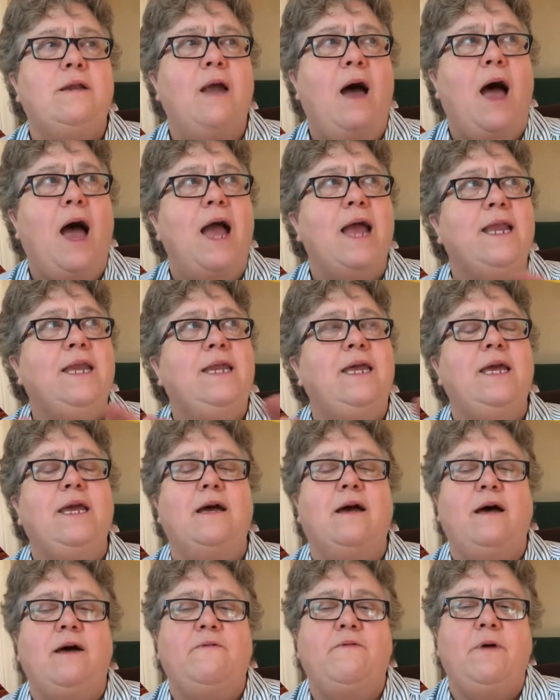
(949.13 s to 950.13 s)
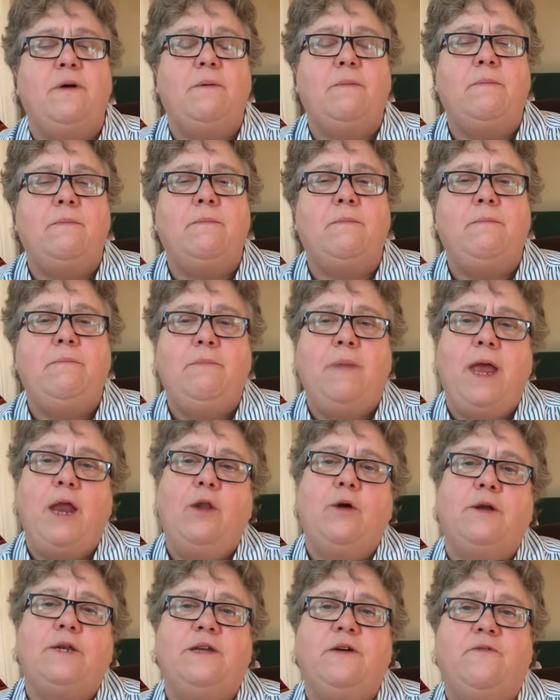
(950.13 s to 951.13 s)
idea of it may
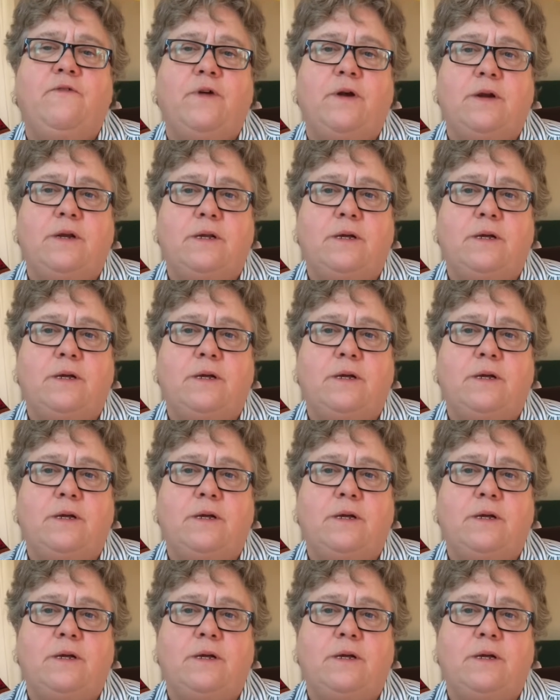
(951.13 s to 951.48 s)
look different.